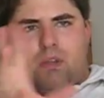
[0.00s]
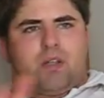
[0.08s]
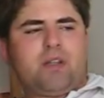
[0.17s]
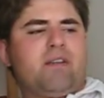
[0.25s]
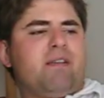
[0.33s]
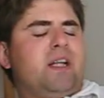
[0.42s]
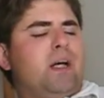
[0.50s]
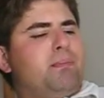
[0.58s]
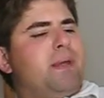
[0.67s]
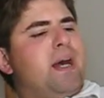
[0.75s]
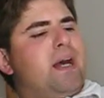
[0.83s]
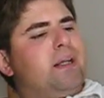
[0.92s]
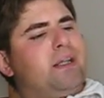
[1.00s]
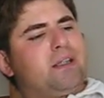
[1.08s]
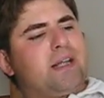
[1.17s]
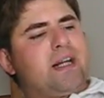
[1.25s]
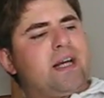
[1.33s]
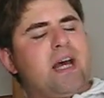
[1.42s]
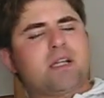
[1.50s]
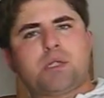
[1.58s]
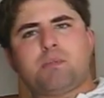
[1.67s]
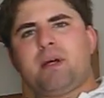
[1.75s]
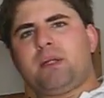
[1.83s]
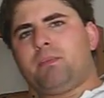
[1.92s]
developed a little
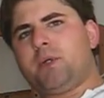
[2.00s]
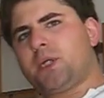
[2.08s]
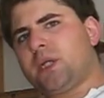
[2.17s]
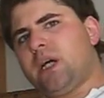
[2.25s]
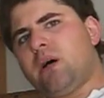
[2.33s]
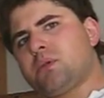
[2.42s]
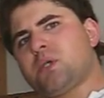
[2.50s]
enhancement which allows